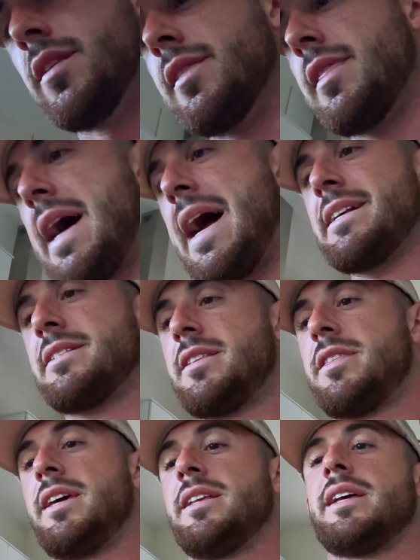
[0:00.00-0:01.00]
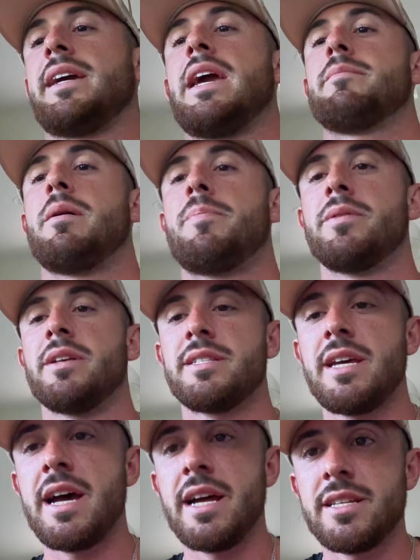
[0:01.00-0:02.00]
the last thing that came up on the
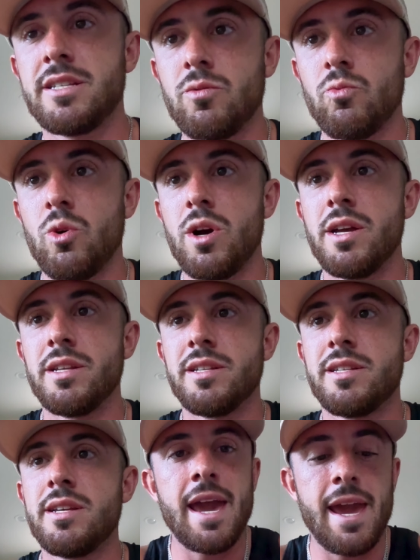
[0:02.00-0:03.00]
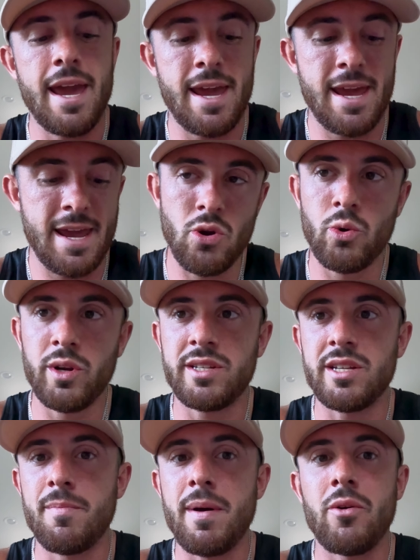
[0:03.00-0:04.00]
test was a
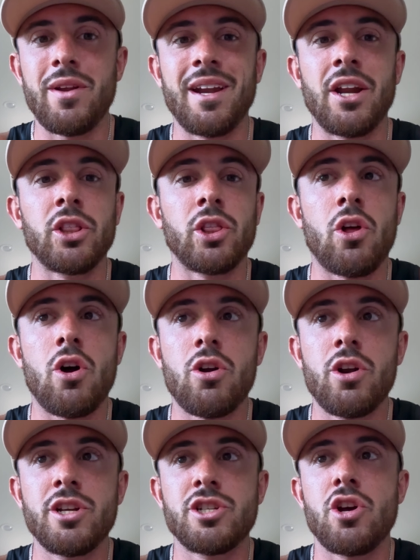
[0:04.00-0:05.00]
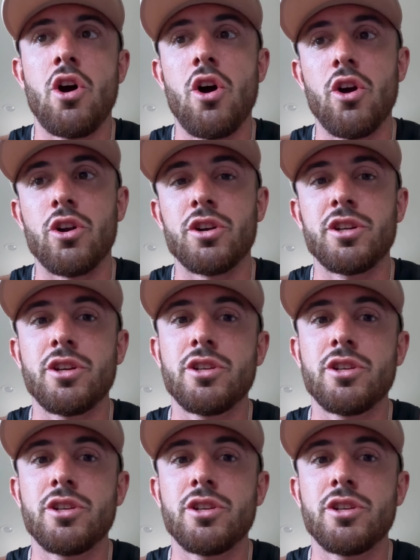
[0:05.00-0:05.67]
notice about an enlarged heart.